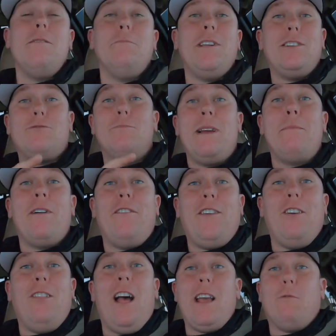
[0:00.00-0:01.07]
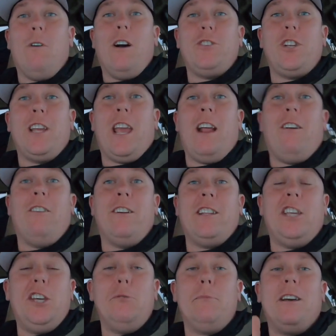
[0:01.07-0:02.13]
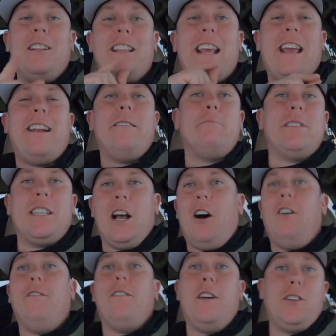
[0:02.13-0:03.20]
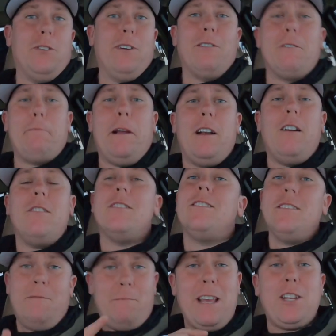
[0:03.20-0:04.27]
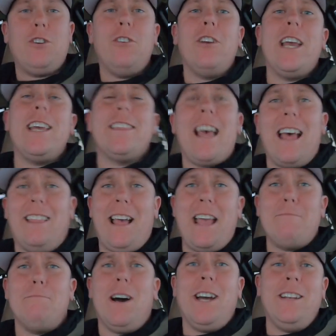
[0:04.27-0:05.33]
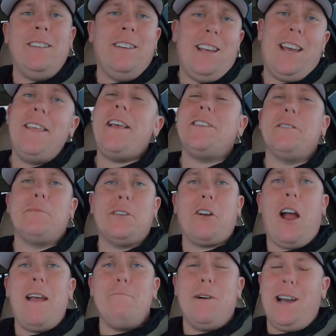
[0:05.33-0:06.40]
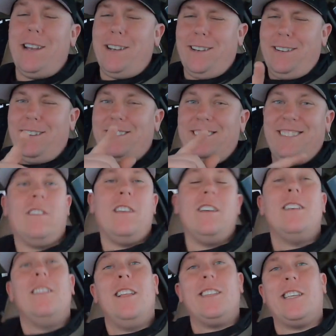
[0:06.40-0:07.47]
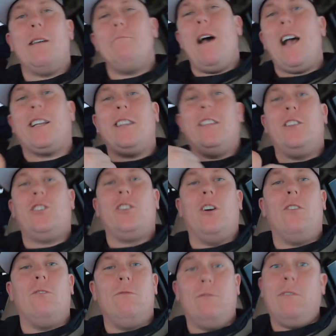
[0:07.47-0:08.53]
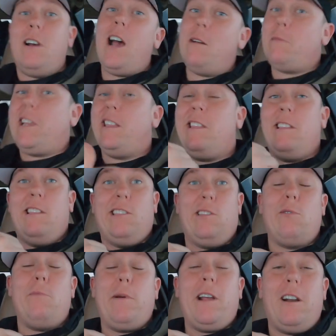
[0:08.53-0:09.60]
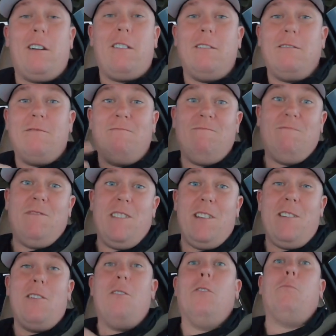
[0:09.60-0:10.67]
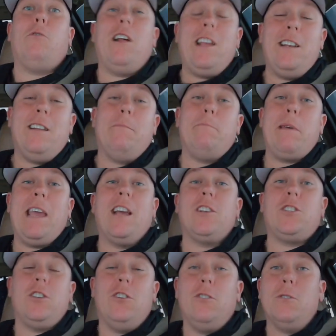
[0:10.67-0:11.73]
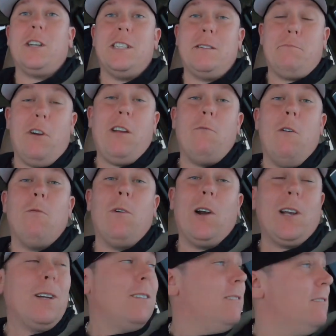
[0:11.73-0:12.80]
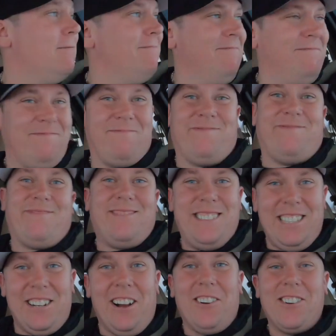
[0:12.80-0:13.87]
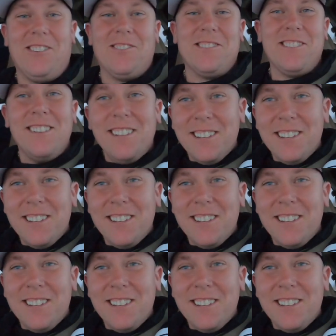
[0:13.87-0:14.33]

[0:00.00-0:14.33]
Please remember, if you like watching Aaron humiliate himself doing repairs, make sure you hit that like button and that subscribe button. Let's get back to the show. I mean, the repair. It'll probably end up being a show because it probably won't work. You know how it goes.